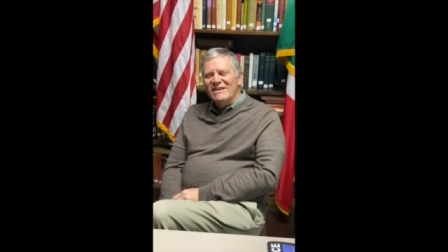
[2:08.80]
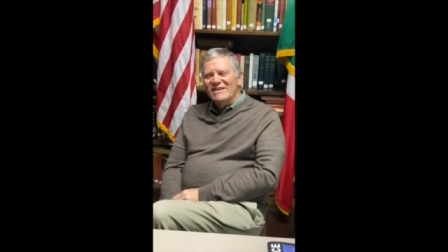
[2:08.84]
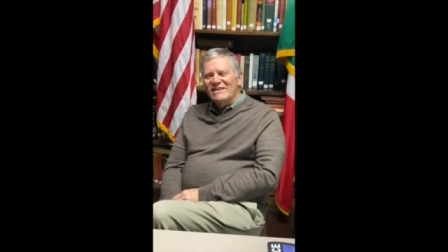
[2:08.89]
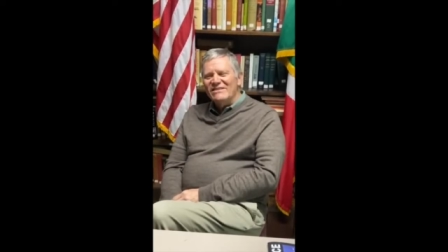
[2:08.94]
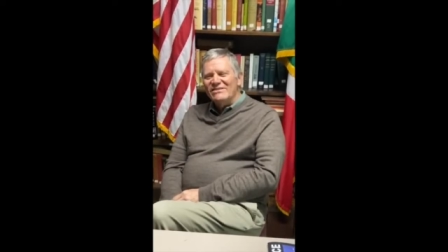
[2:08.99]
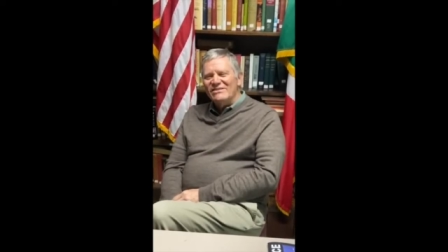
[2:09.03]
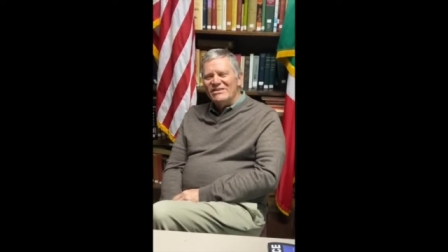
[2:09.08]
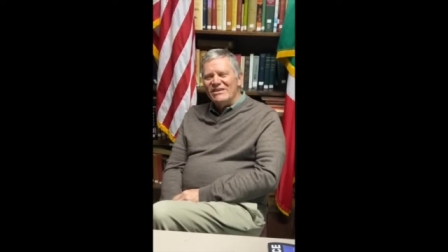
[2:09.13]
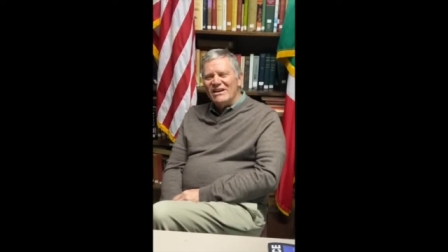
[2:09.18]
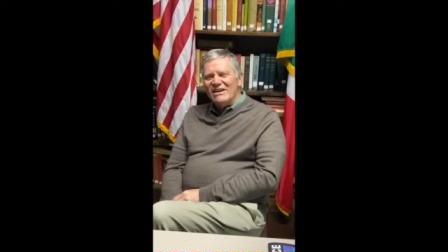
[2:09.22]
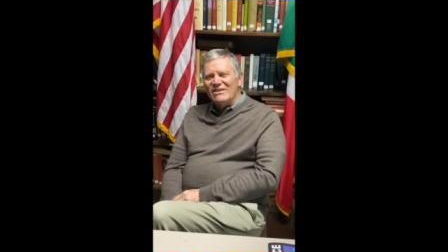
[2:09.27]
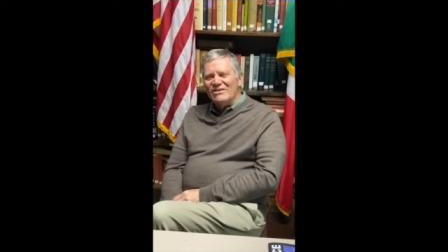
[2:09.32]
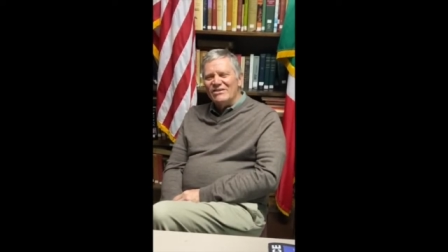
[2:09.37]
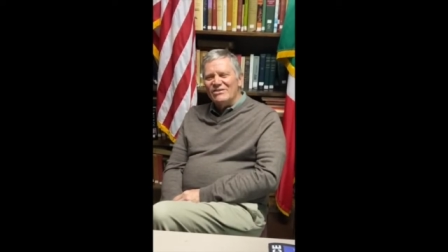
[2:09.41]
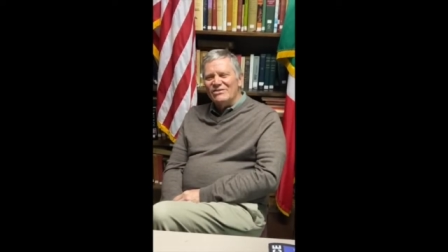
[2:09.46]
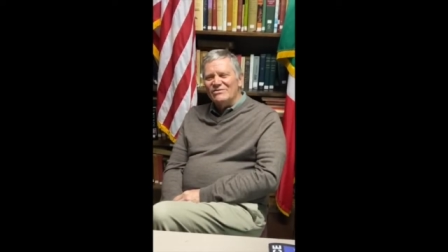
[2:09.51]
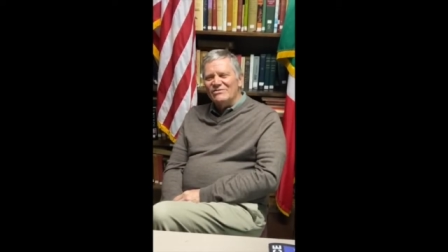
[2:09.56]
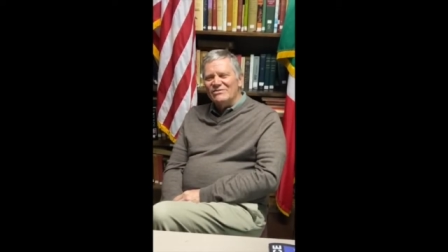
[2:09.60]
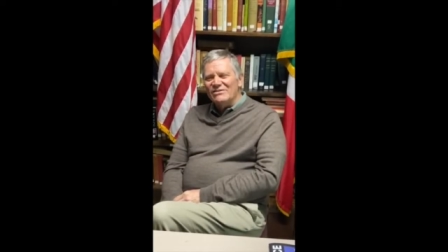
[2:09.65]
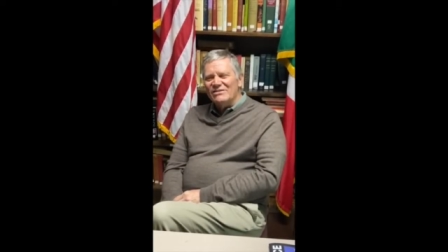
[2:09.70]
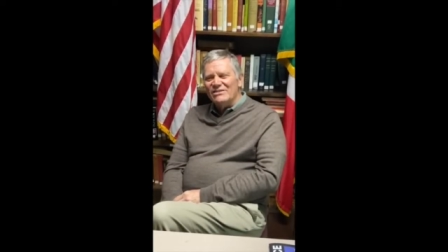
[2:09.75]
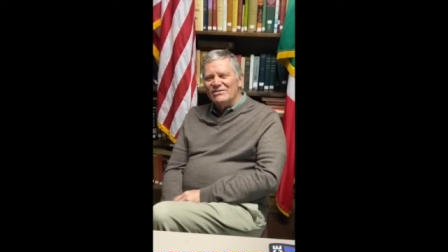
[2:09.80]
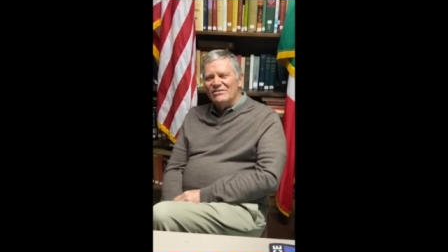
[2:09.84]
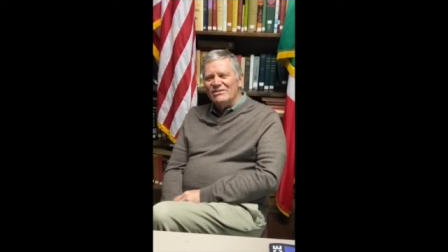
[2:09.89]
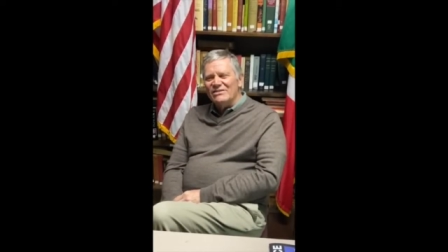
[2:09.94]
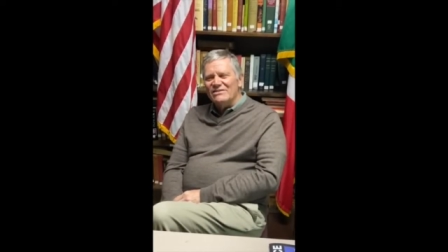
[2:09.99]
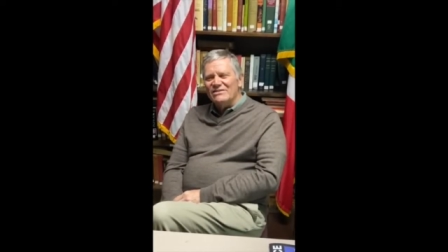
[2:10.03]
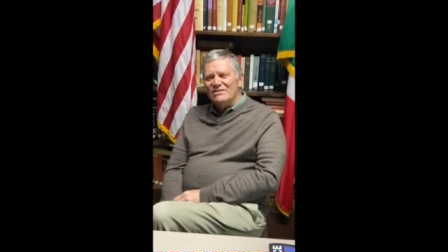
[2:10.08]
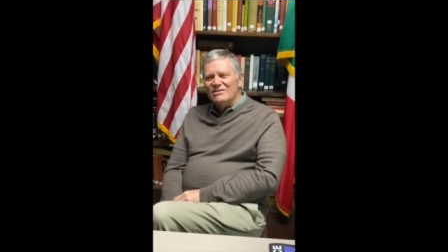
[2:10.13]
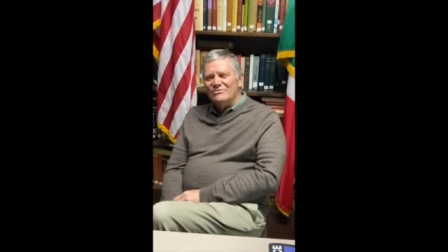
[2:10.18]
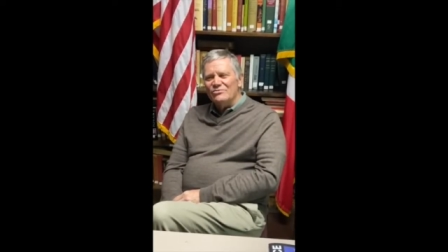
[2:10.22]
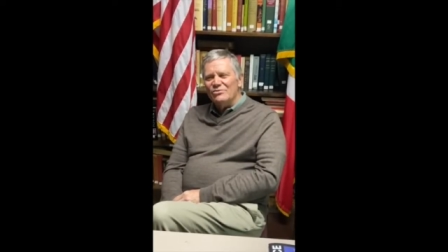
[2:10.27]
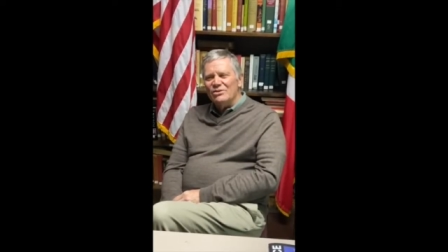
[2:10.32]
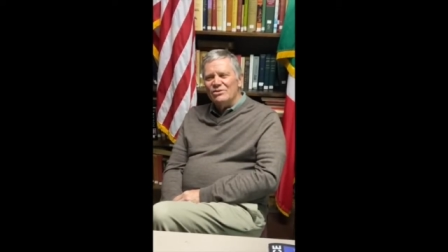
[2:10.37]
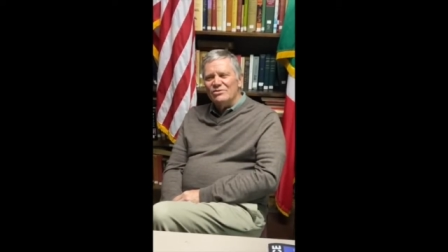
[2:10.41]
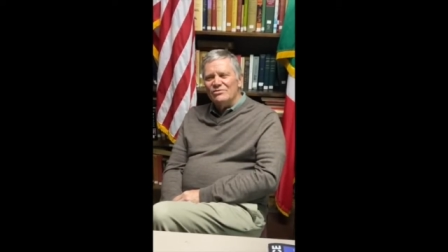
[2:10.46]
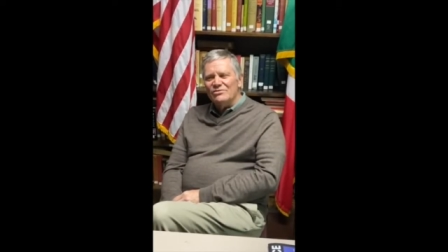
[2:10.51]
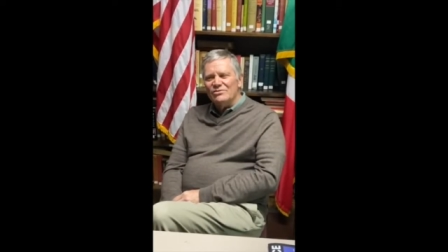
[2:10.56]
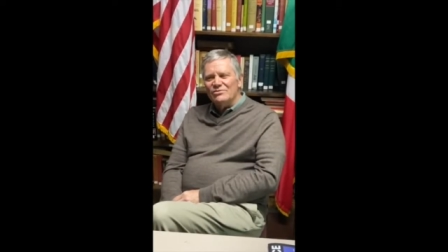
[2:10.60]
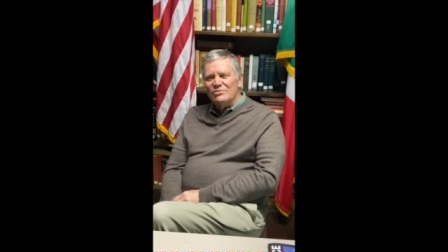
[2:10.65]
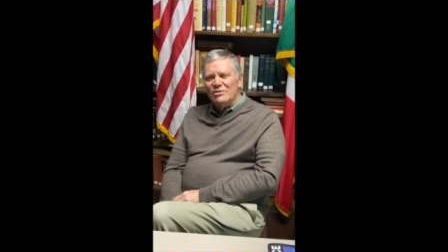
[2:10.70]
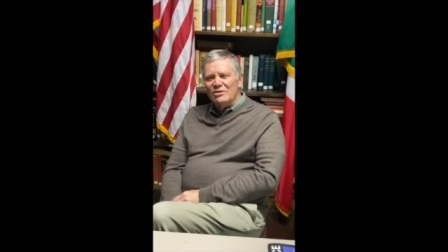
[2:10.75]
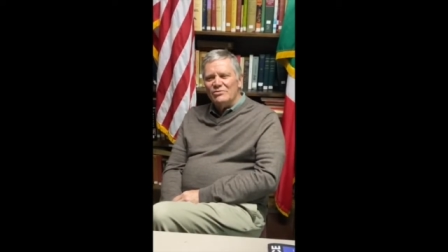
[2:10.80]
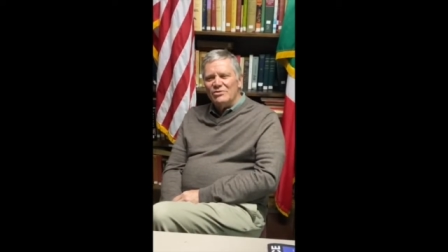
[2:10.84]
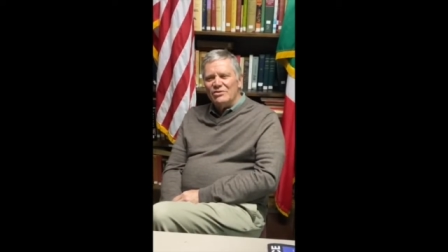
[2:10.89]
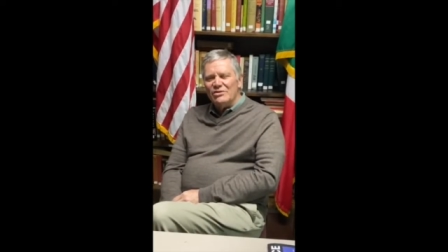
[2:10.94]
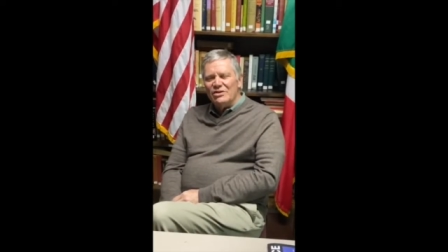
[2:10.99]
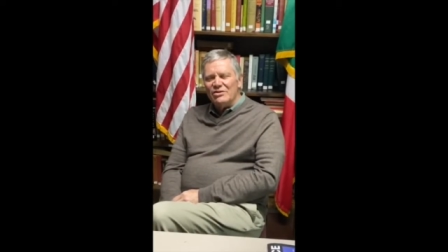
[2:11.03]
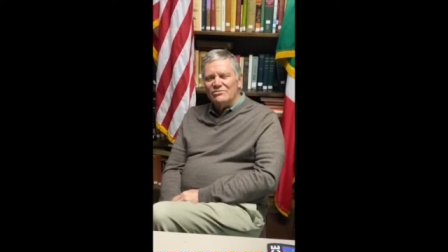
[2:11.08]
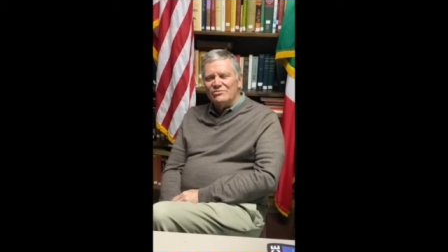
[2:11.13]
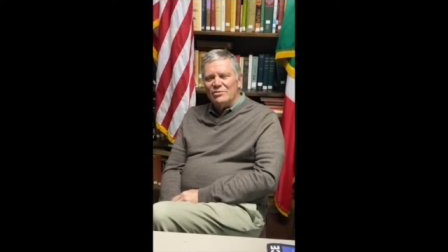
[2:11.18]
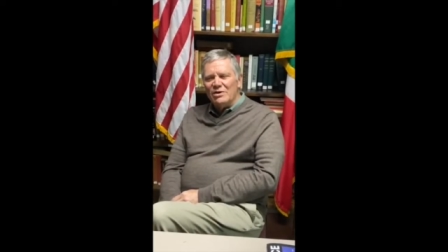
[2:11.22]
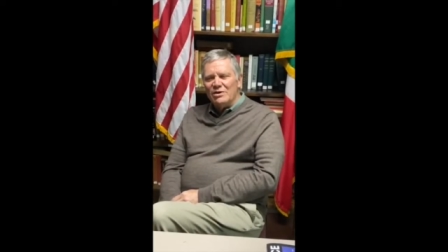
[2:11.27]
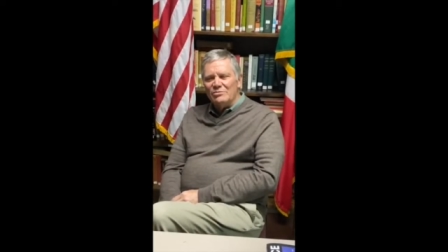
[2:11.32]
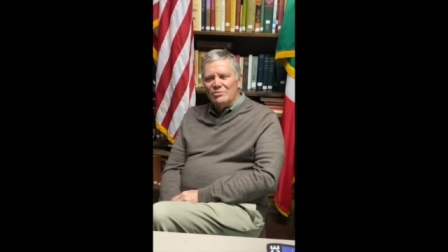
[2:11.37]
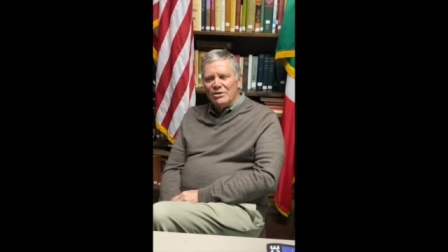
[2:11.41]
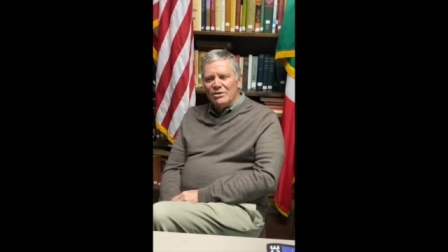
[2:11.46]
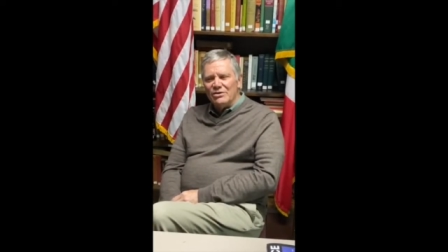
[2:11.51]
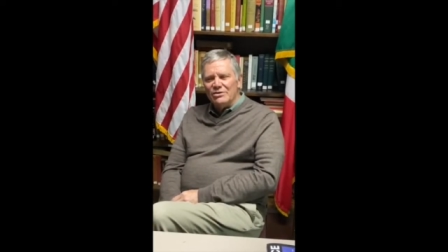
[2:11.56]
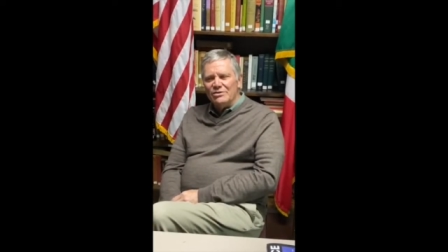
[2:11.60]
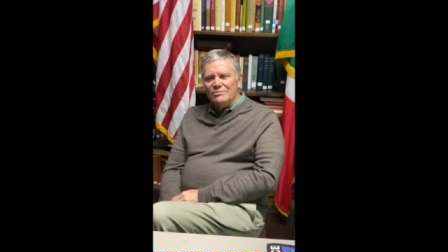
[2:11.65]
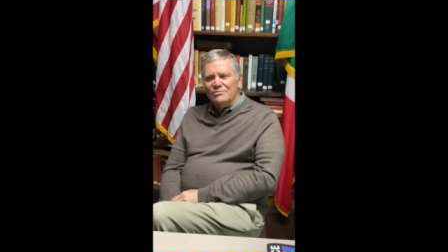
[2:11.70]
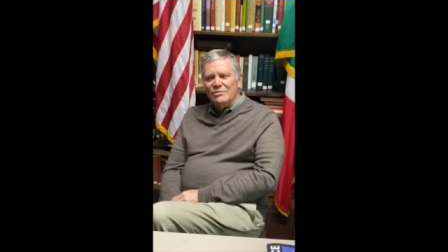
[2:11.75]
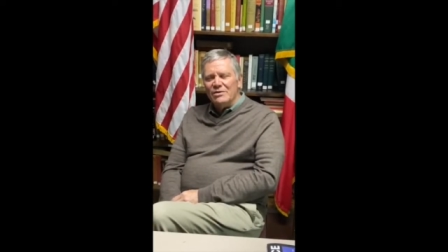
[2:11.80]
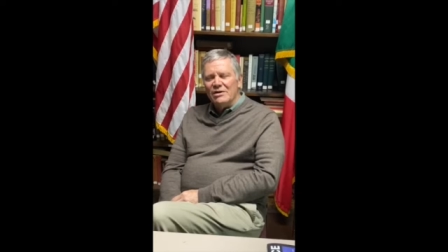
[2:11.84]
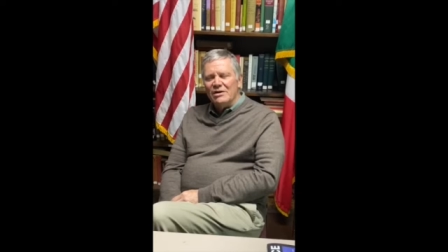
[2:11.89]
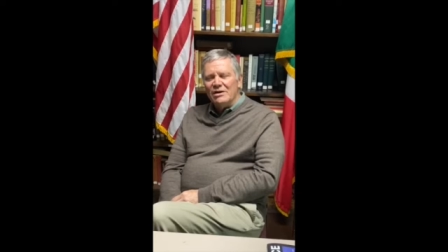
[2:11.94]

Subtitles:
together. So it's a wonderful memory of my mother,